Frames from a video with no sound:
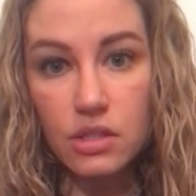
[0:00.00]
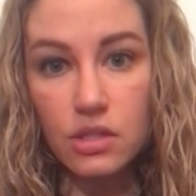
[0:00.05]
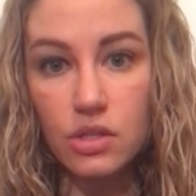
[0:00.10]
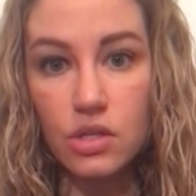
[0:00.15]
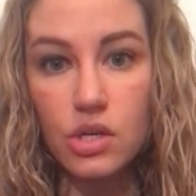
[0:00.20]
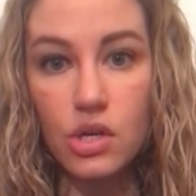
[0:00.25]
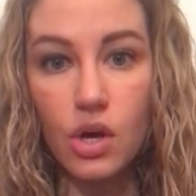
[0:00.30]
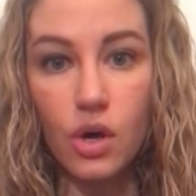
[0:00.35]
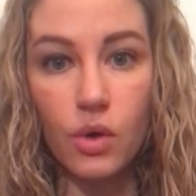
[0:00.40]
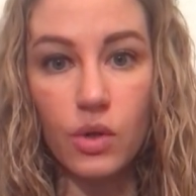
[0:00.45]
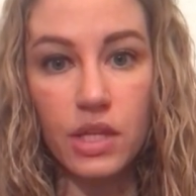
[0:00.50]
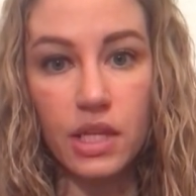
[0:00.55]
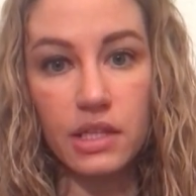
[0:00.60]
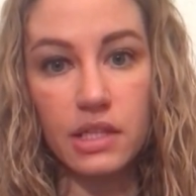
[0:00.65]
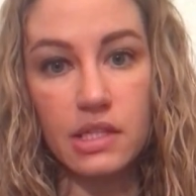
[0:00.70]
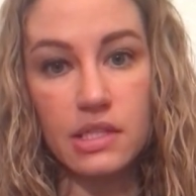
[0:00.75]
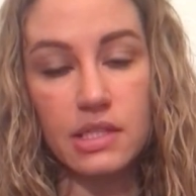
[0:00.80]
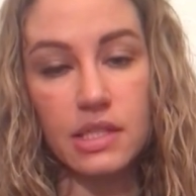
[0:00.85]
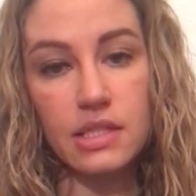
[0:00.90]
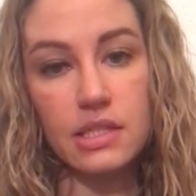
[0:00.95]
Know that
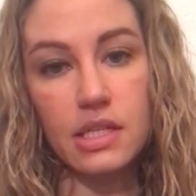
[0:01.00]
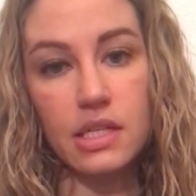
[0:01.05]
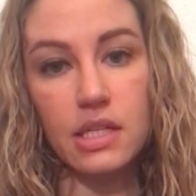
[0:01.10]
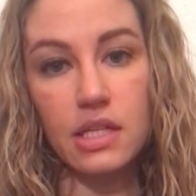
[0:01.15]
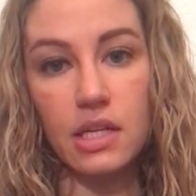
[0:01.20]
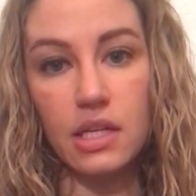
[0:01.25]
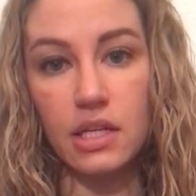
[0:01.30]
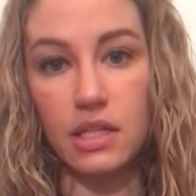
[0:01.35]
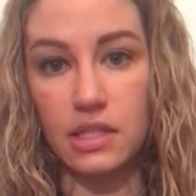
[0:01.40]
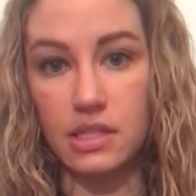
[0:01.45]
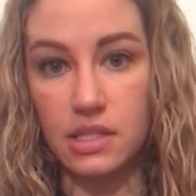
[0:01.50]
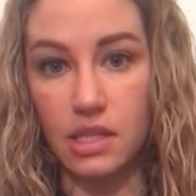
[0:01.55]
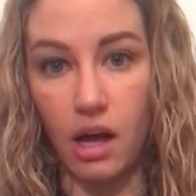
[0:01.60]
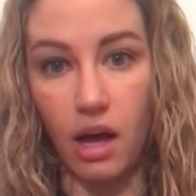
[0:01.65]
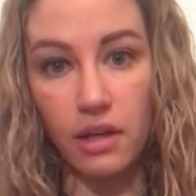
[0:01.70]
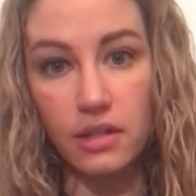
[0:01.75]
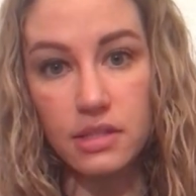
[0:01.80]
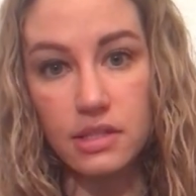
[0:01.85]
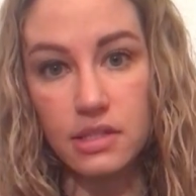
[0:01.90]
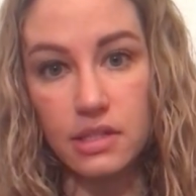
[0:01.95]
this isn't an
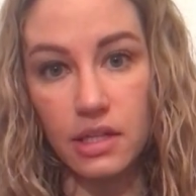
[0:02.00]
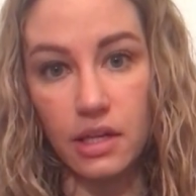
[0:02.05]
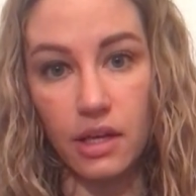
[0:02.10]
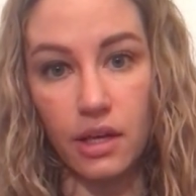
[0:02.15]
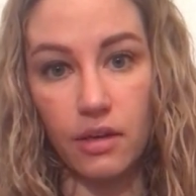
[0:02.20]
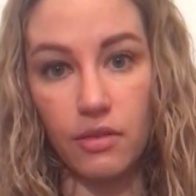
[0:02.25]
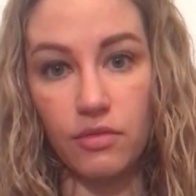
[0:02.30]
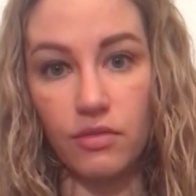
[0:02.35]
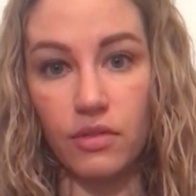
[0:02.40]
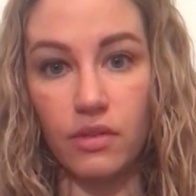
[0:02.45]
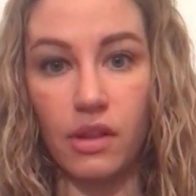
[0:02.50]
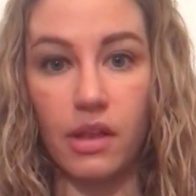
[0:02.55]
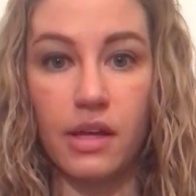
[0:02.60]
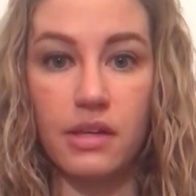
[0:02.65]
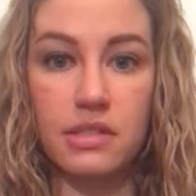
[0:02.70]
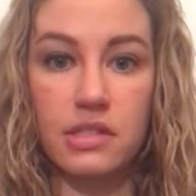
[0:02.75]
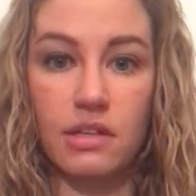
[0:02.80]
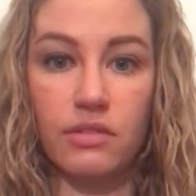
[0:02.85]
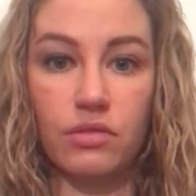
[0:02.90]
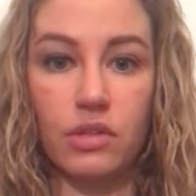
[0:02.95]
exhaustive
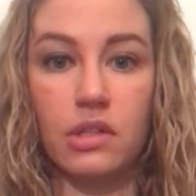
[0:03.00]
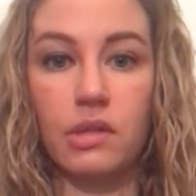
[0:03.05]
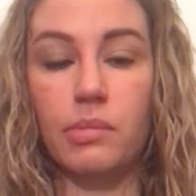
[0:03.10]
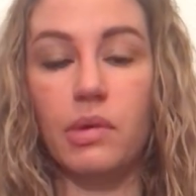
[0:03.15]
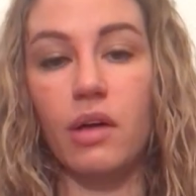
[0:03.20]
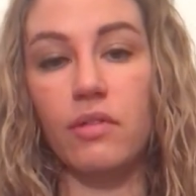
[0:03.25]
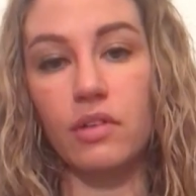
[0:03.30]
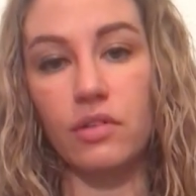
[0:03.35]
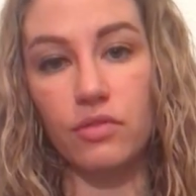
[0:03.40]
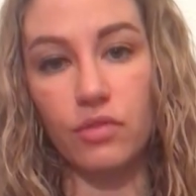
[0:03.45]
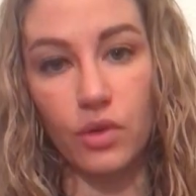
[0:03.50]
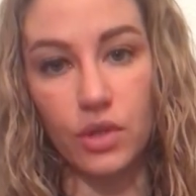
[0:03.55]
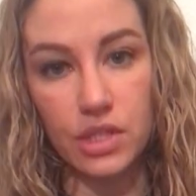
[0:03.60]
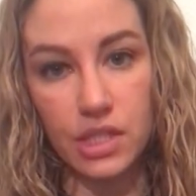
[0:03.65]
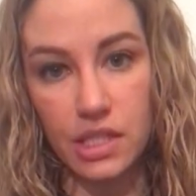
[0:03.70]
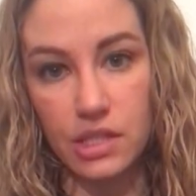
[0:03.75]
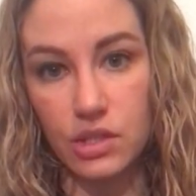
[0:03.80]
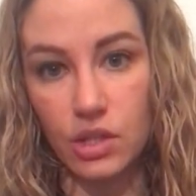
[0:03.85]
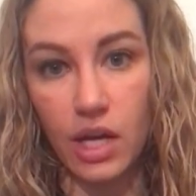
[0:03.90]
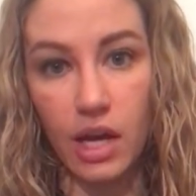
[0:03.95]
list of what the pelvic floor
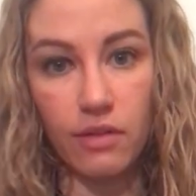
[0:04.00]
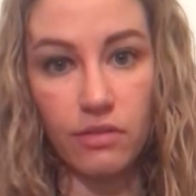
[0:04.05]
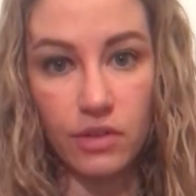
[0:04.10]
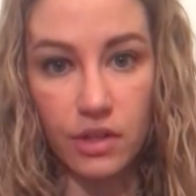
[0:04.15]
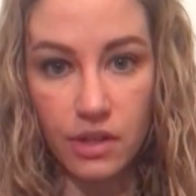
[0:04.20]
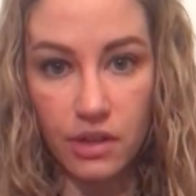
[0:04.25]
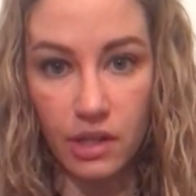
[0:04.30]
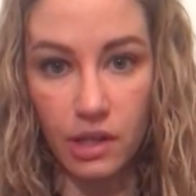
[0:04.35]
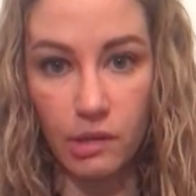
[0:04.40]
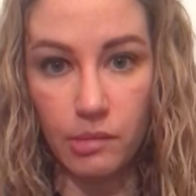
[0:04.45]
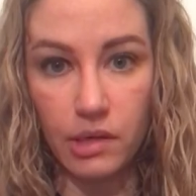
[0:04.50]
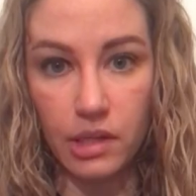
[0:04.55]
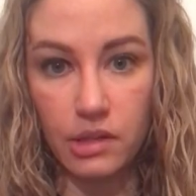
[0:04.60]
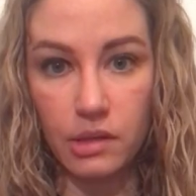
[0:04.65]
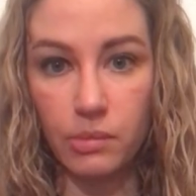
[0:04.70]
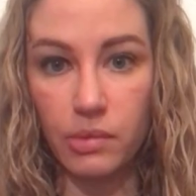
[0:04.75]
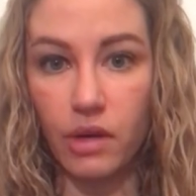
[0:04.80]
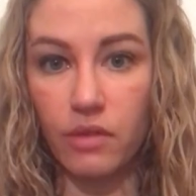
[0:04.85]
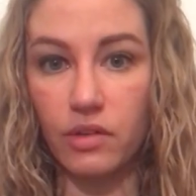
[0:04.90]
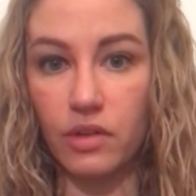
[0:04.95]
does or everything about
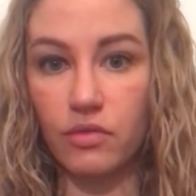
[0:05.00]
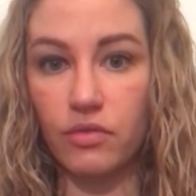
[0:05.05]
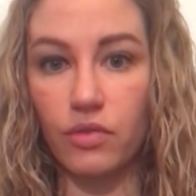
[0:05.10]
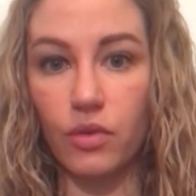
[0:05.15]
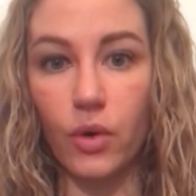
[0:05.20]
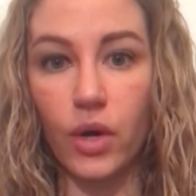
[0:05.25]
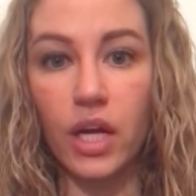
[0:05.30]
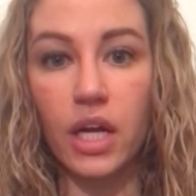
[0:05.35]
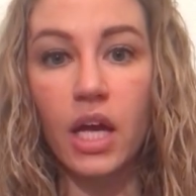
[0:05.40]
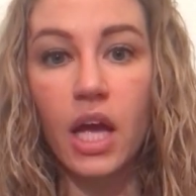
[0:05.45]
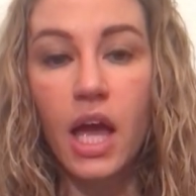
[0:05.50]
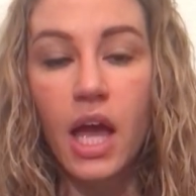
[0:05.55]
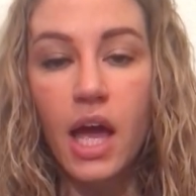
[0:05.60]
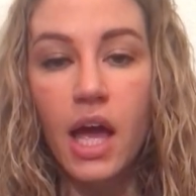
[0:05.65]
the pelvic floor.